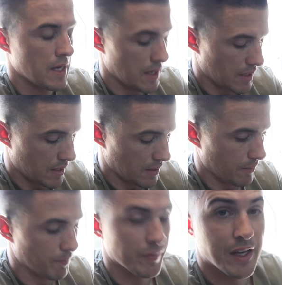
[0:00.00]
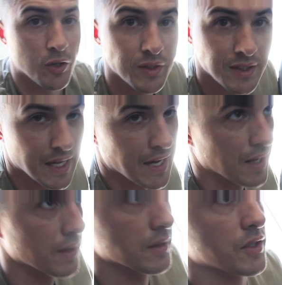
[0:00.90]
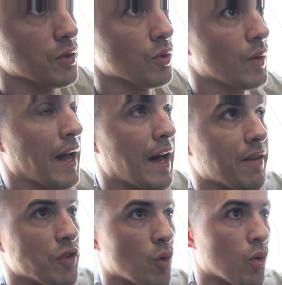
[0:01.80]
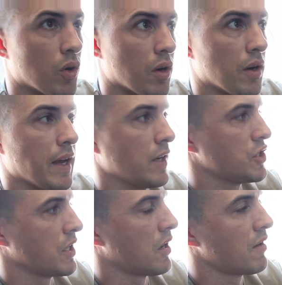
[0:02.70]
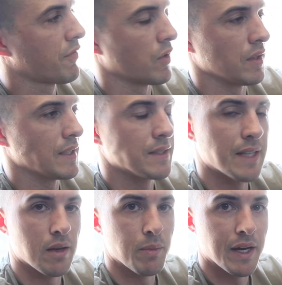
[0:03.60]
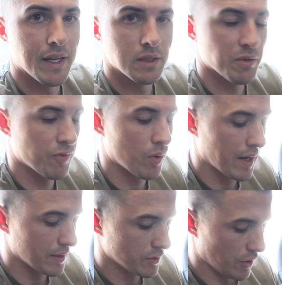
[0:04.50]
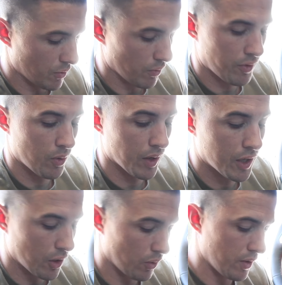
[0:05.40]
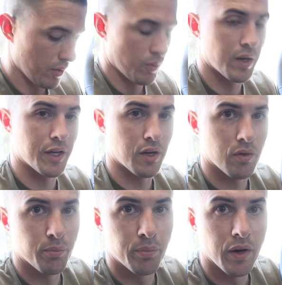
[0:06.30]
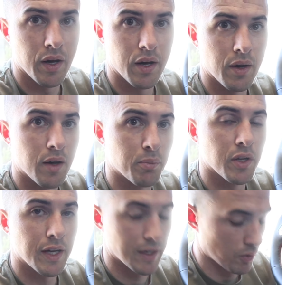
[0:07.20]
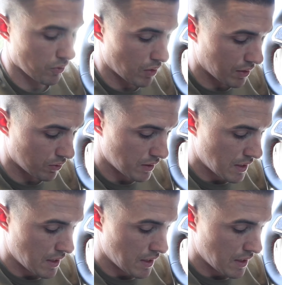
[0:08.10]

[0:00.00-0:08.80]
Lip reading: They do state to have your engine off for at least 10 minutes beforehand so you don't throw a code while you're unplugging your throttle.